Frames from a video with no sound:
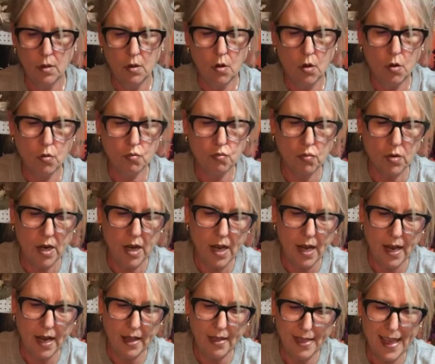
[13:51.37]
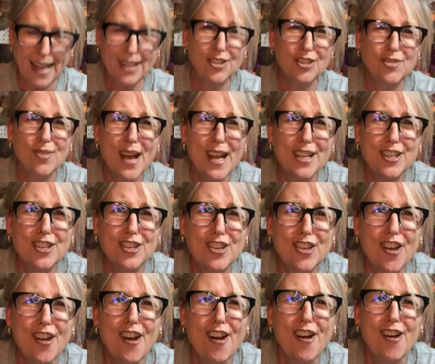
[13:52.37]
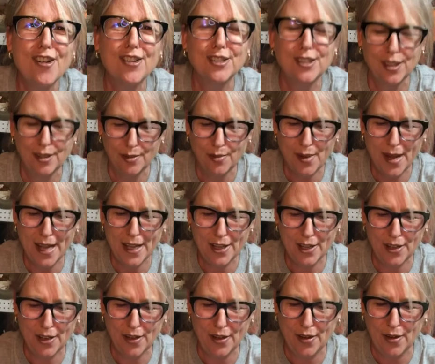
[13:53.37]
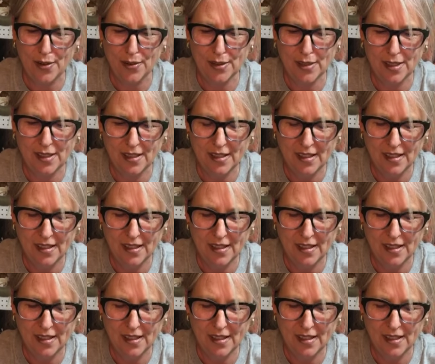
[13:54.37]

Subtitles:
All right, that's way cute, way cute.